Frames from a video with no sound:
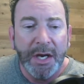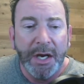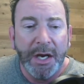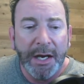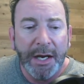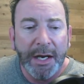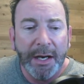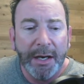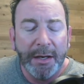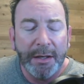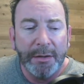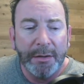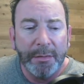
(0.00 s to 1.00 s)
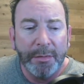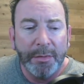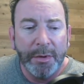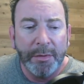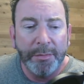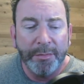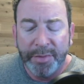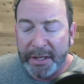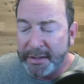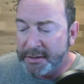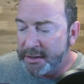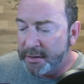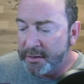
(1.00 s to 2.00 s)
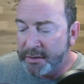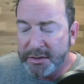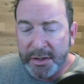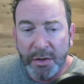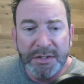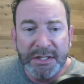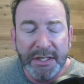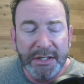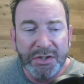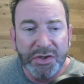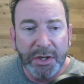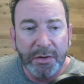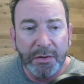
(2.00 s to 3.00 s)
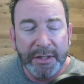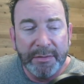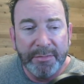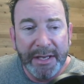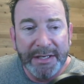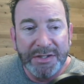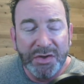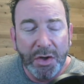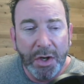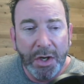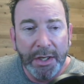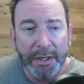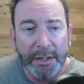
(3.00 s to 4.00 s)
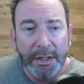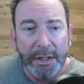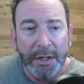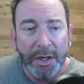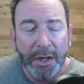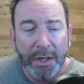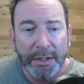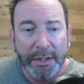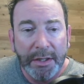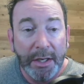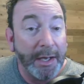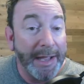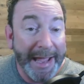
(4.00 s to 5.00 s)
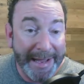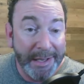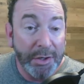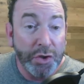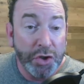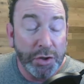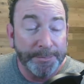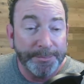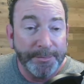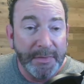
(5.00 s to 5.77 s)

But the dosing is generally based on age,